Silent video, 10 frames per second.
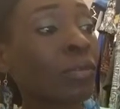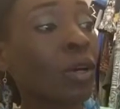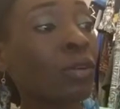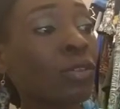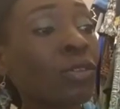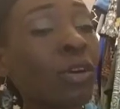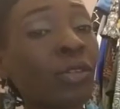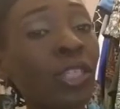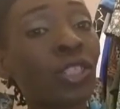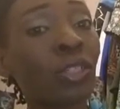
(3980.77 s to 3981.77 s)
Oh, you
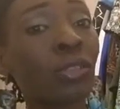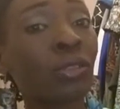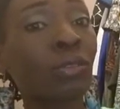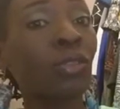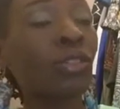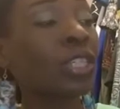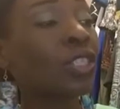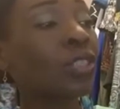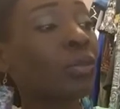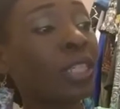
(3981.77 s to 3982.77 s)
gonna get your. You'll
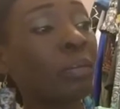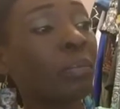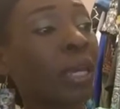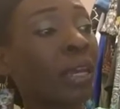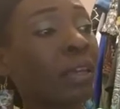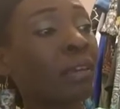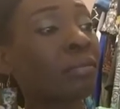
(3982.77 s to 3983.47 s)
get your get back.